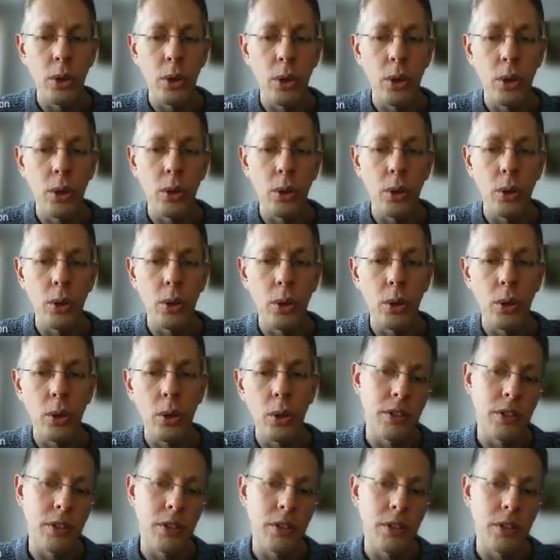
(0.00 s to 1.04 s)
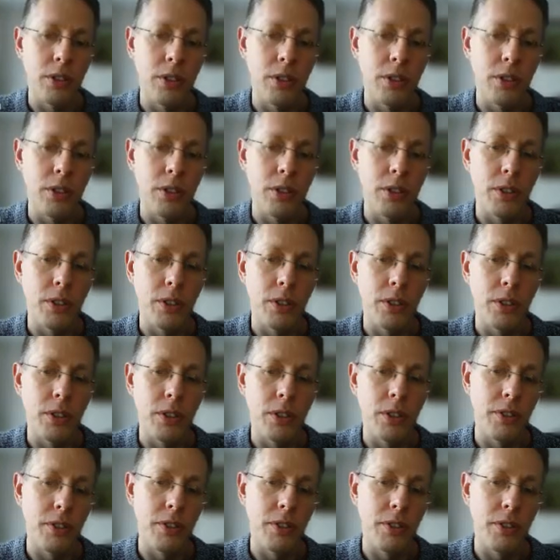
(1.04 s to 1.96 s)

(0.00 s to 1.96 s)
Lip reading: for the electric potential.